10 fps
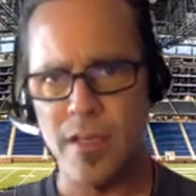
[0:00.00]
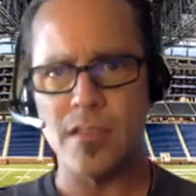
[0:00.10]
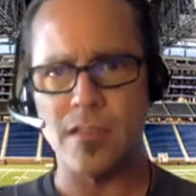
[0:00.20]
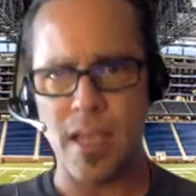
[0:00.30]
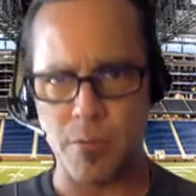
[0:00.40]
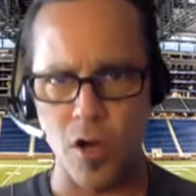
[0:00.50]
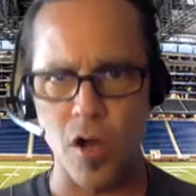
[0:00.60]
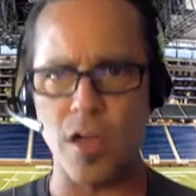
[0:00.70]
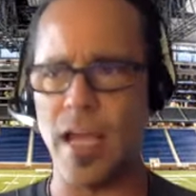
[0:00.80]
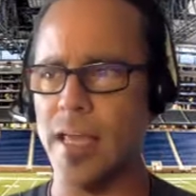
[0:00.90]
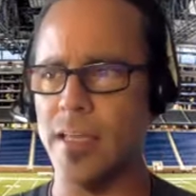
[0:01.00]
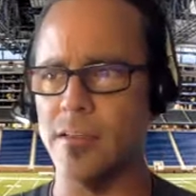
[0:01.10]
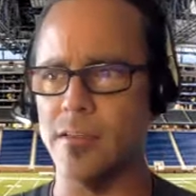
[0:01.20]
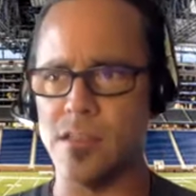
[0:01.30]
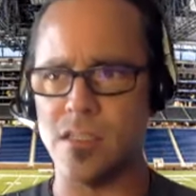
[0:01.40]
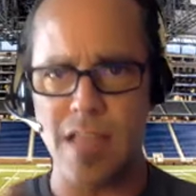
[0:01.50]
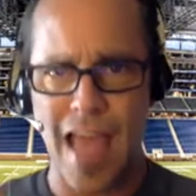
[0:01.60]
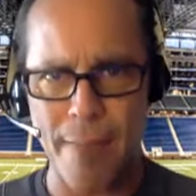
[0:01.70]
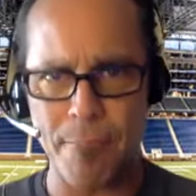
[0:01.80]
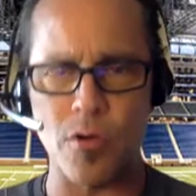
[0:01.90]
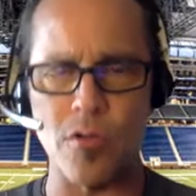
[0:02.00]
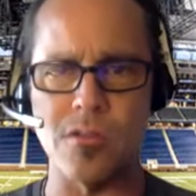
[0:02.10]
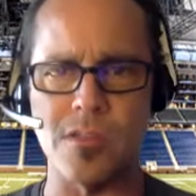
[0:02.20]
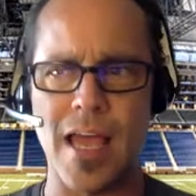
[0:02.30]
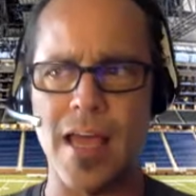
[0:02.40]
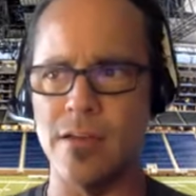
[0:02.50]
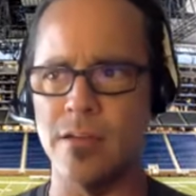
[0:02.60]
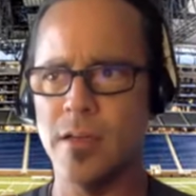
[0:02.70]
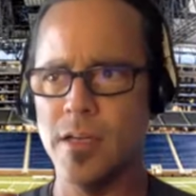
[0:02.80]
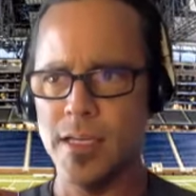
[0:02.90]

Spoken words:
Sam Cook and snappers and